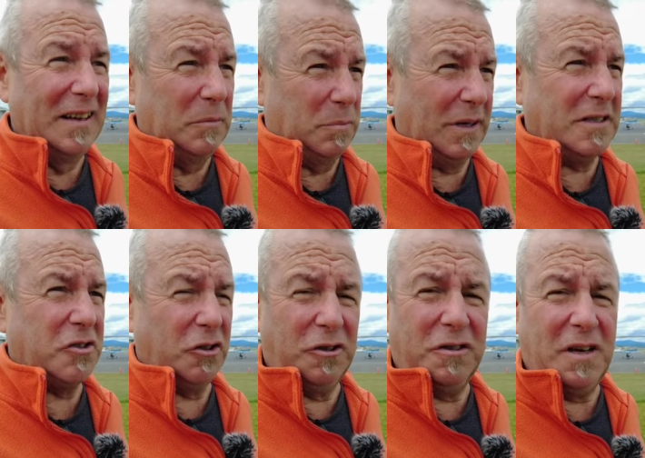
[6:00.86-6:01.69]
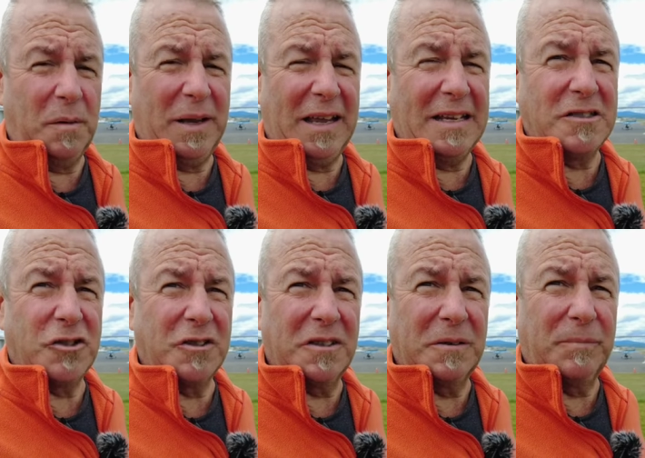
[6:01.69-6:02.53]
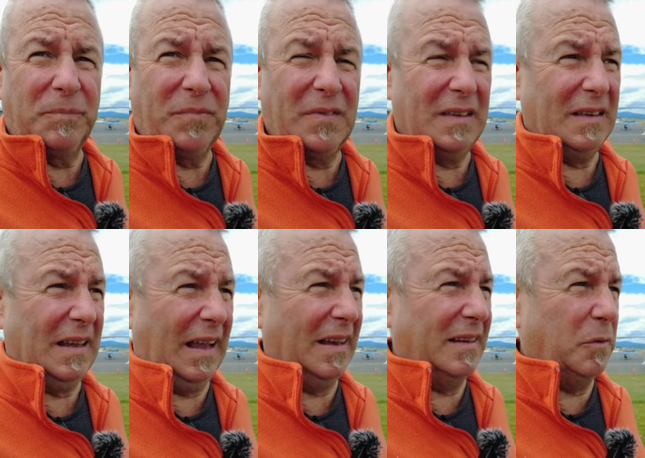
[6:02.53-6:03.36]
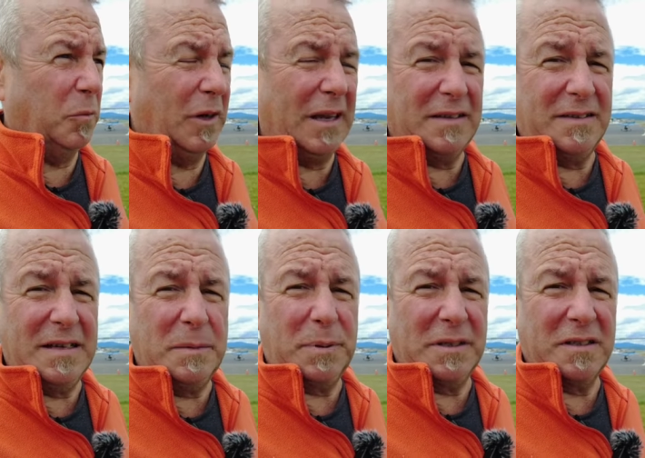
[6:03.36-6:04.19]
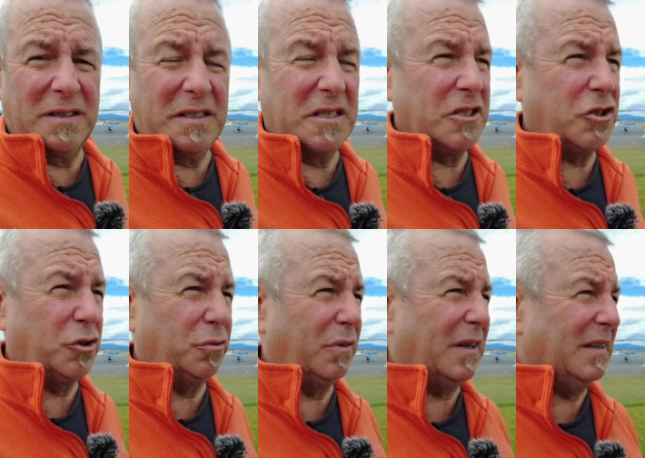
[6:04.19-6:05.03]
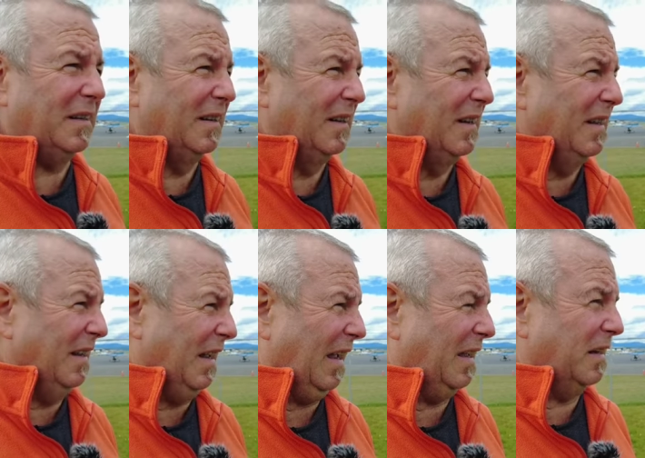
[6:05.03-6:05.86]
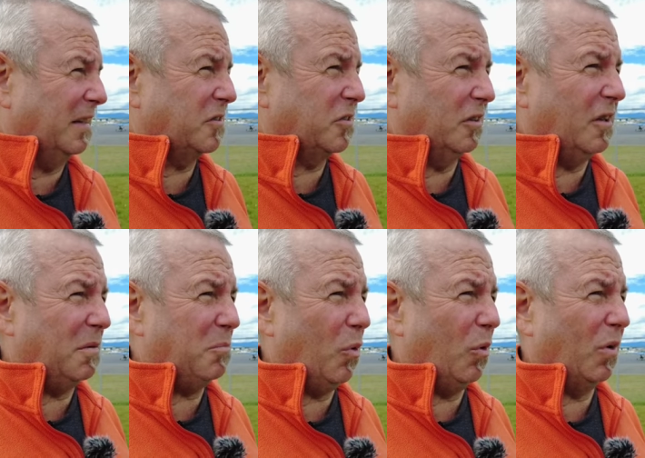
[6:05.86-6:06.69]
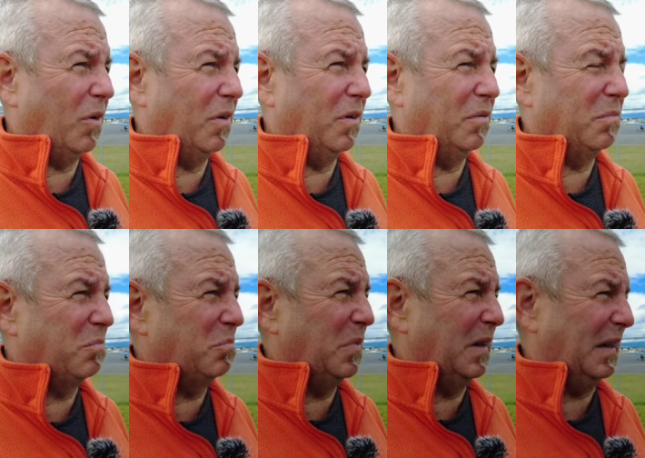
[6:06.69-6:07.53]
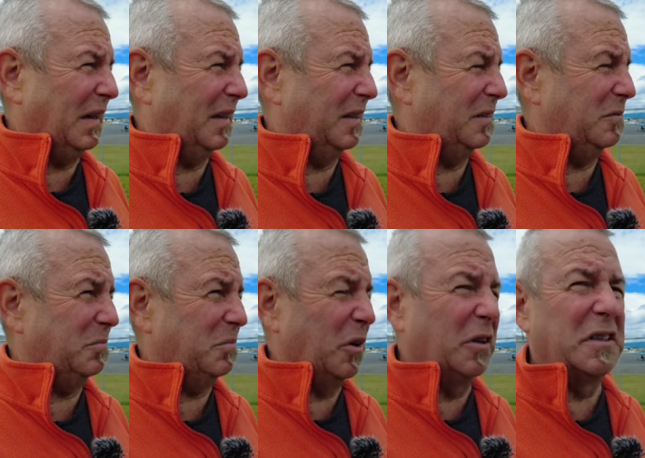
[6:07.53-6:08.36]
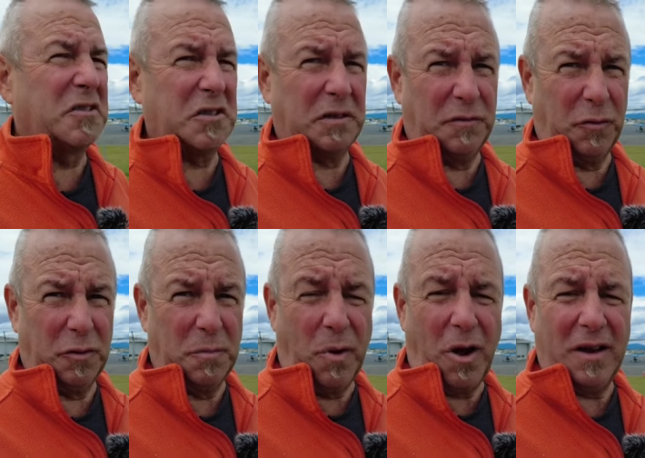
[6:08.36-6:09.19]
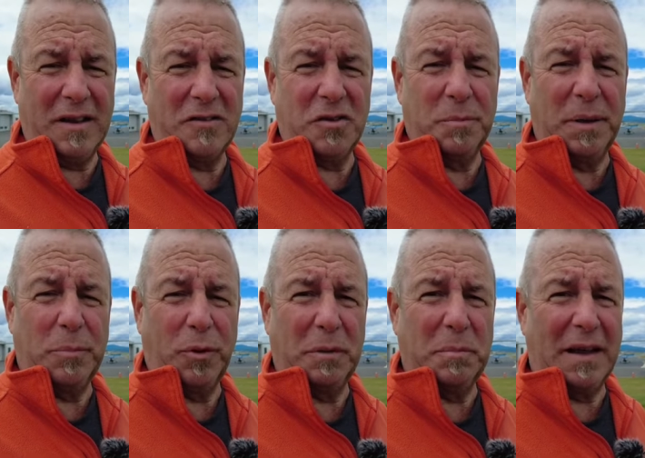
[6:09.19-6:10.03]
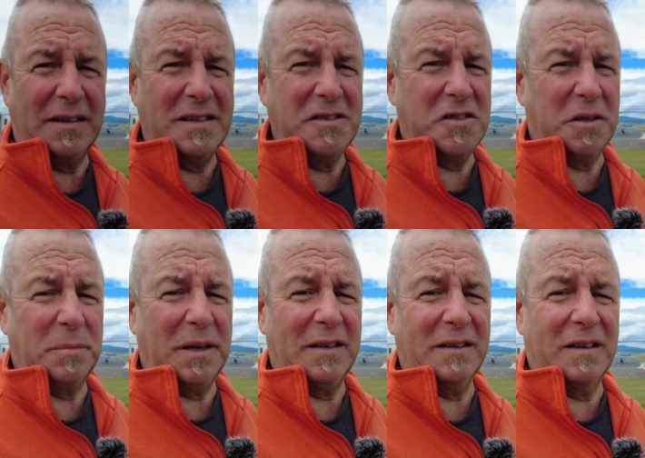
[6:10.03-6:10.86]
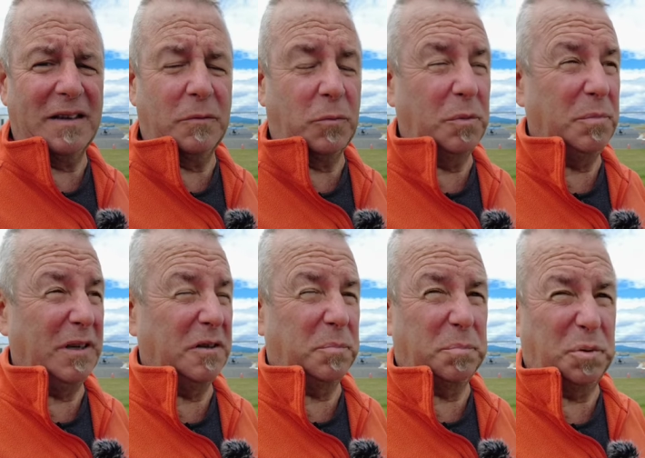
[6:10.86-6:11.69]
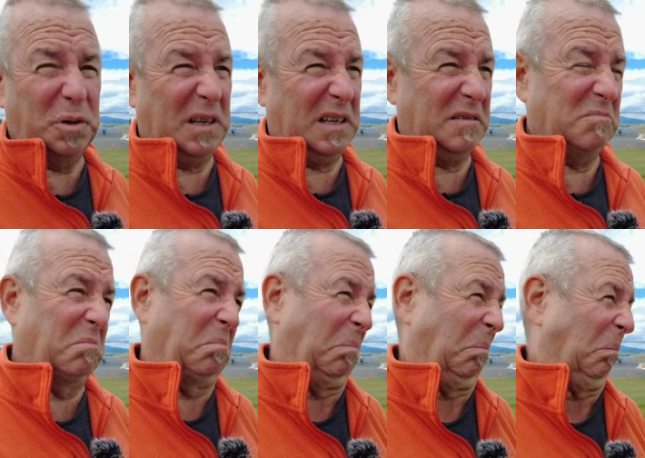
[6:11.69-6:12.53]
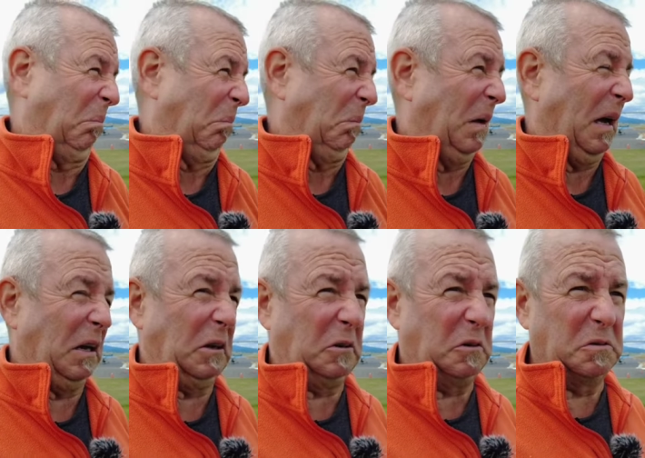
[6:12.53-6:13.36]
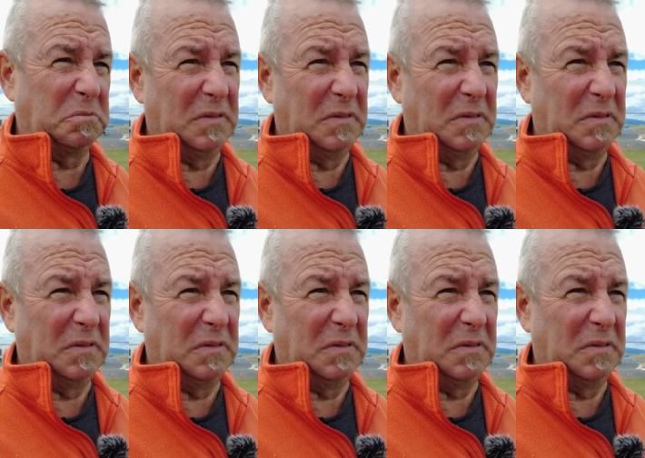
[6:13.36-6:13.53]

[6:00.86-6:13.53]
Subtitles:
but it's a good numbing agent and it will get deep into the tissue, right? And it's a lot more holistic for the body to be putting magnesium in than it would be to put in, I don't know,